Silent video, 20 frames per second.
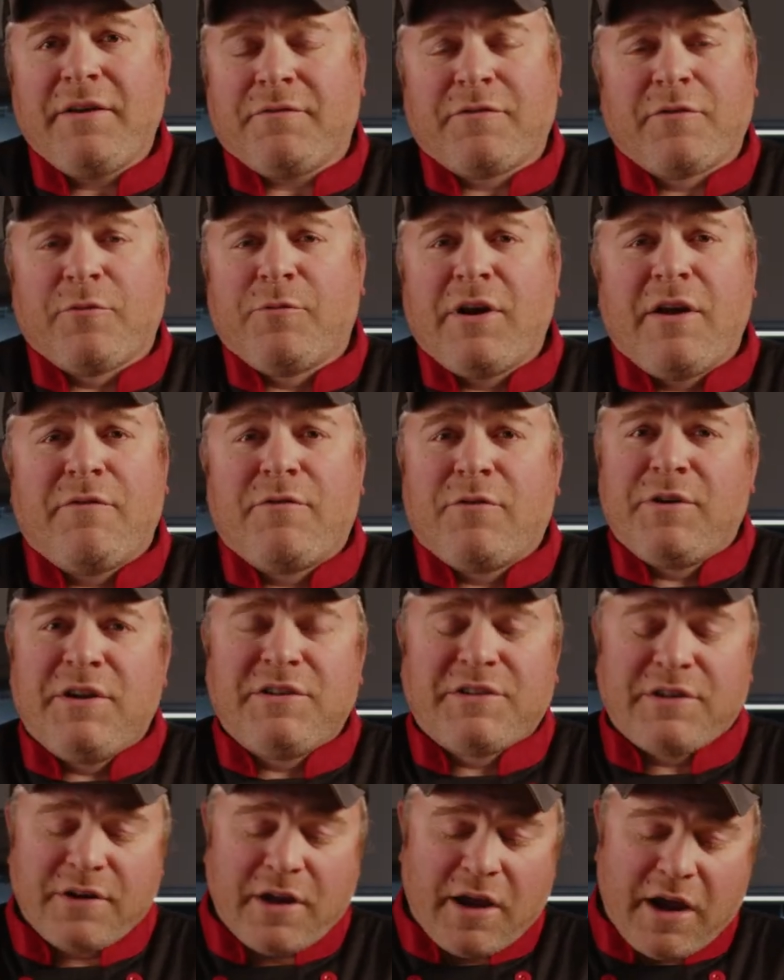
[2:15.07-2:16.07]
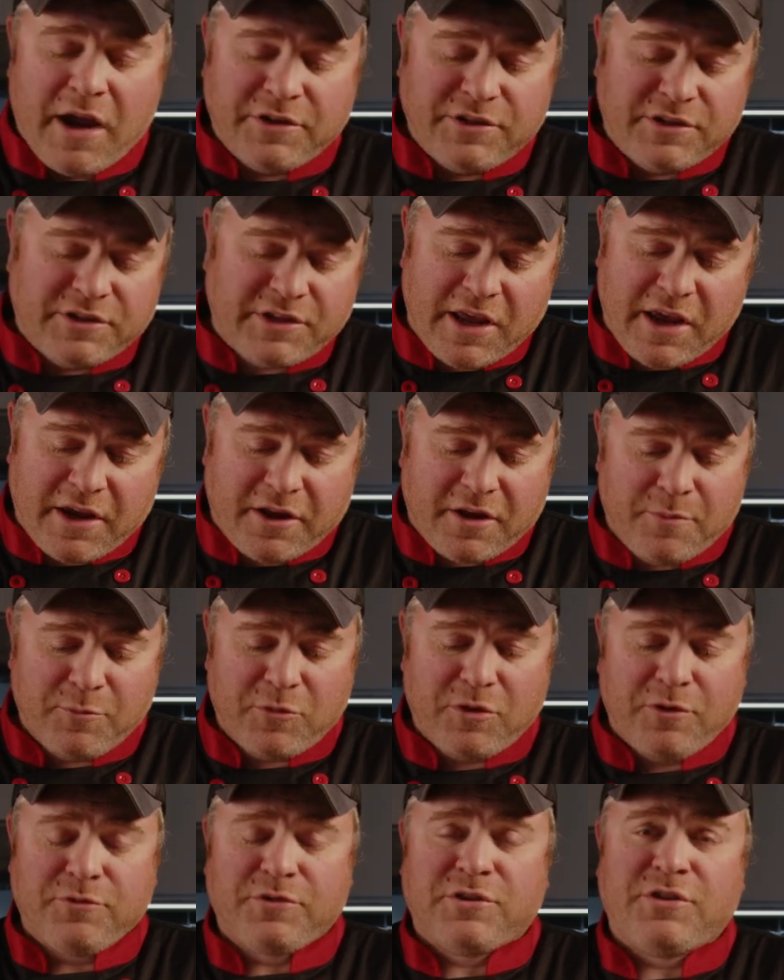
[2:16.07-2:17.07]
For whatever reason, I just can't come
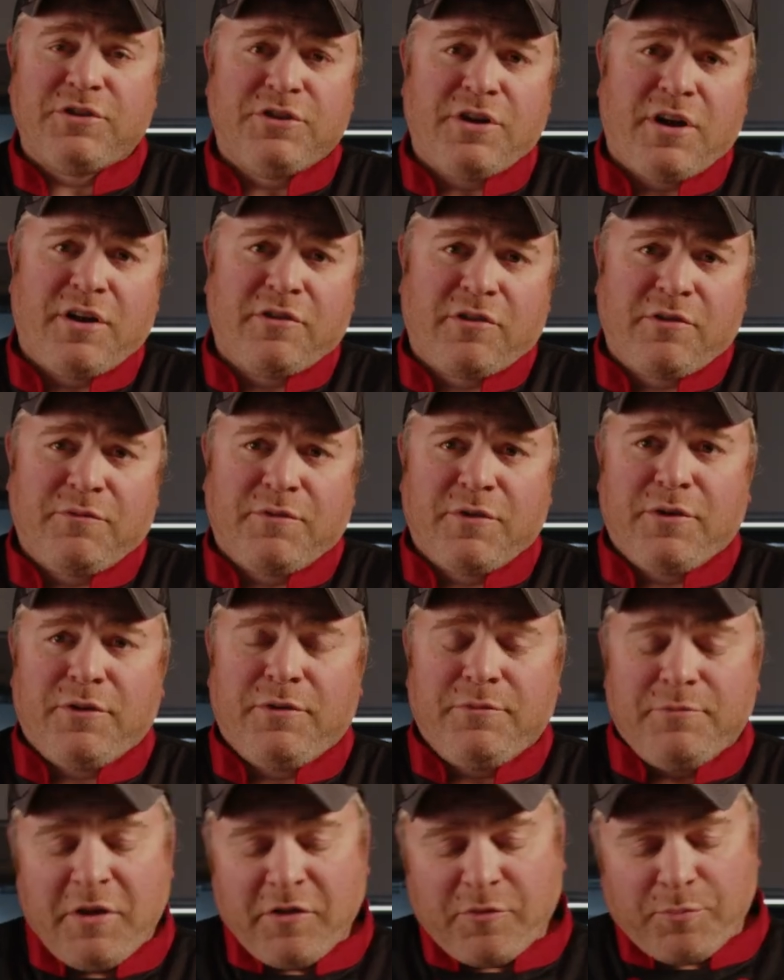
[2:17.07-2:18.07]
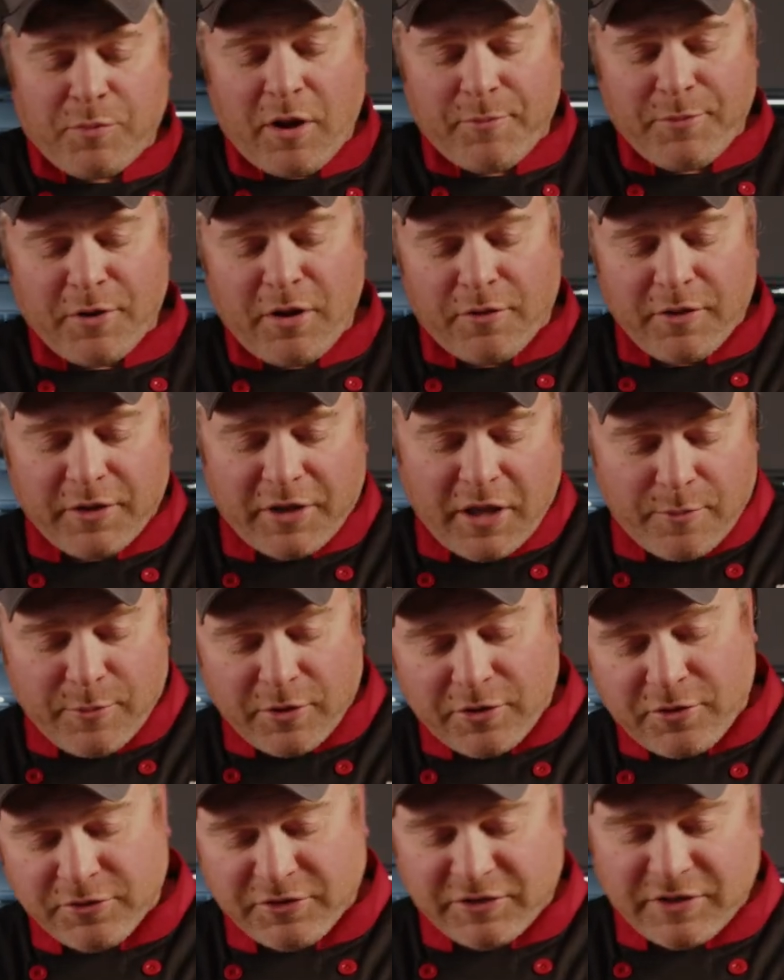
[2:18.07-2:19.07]
close to Johnsonville. It's probably all the
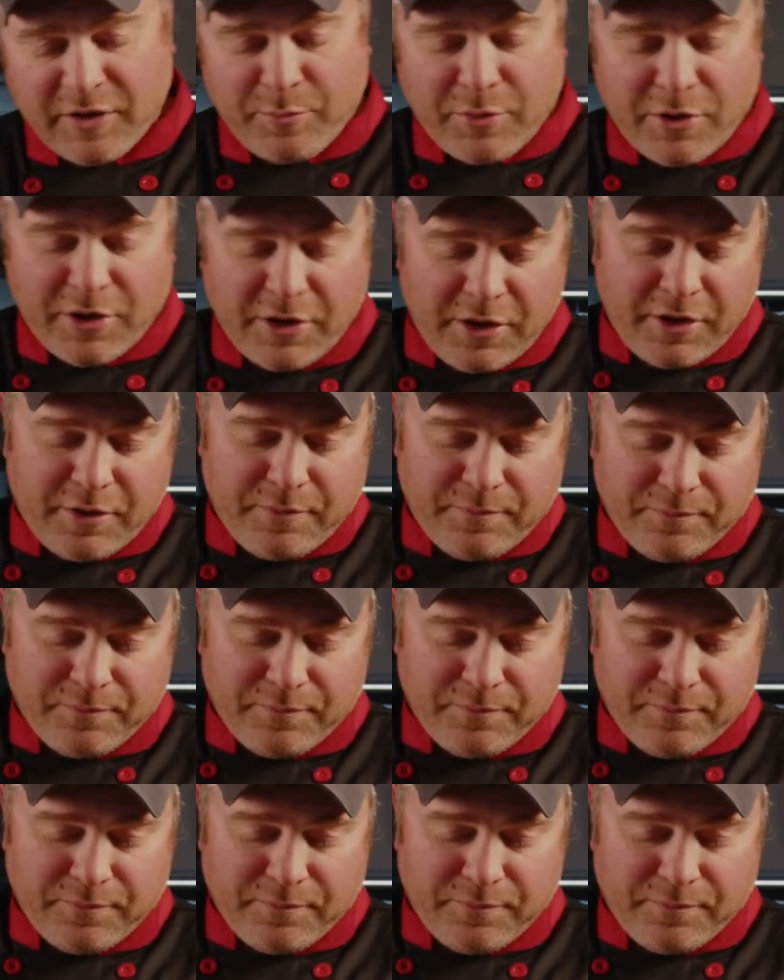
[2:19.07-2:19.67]
chemicals they put in it.